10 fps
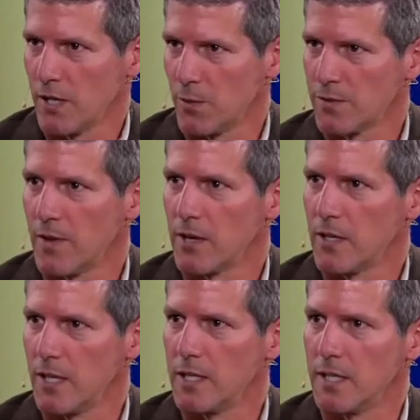that was
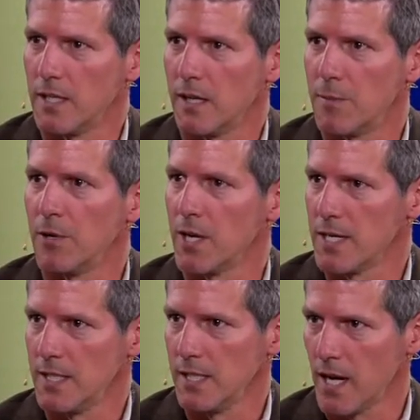founded in about
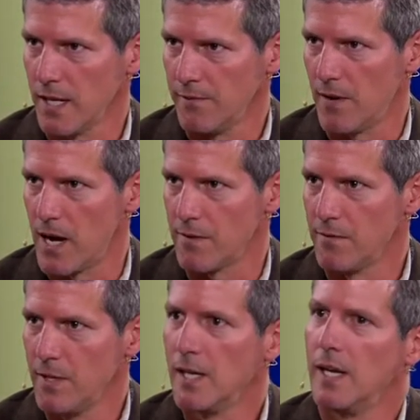1995.
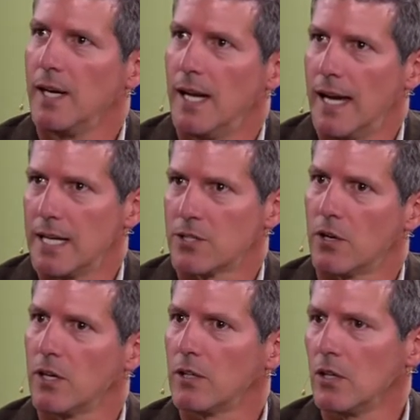Mm -hmm. It
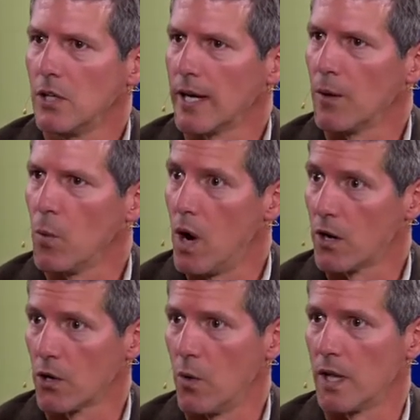started to look at
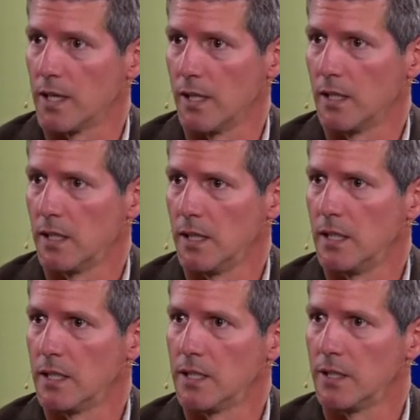water quality
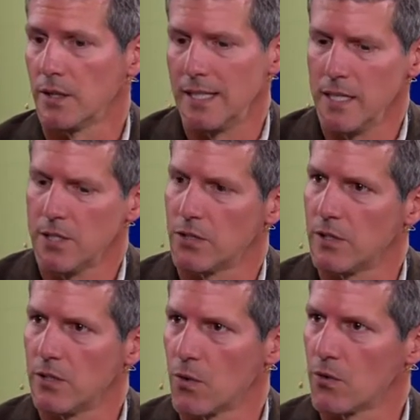in the eastern
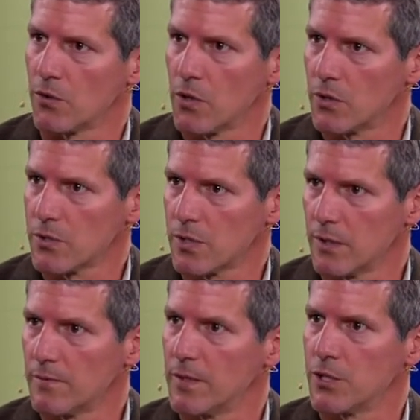and northern coast
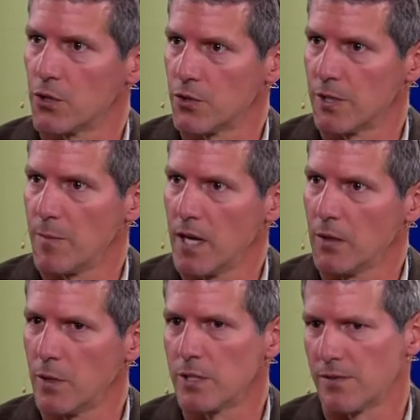of uh, Georgian Bay,
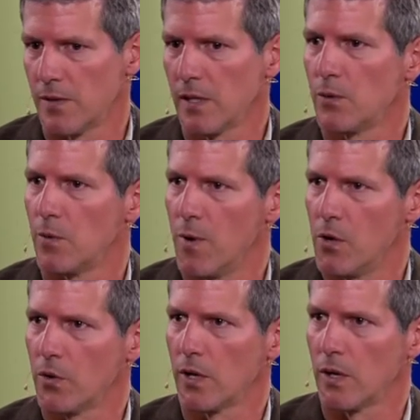which mm -hmm. is mm-hmm. fairly
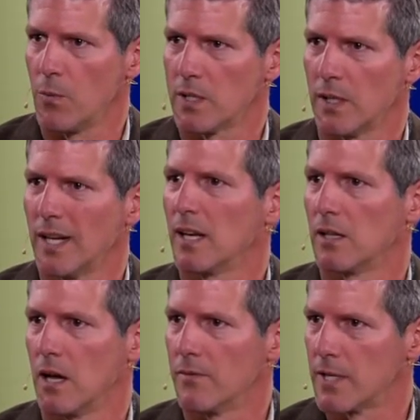remote and wasn't getting
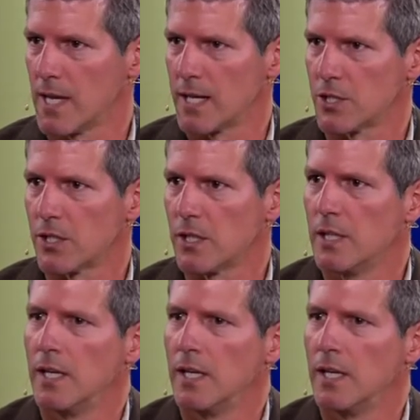a lot of attention.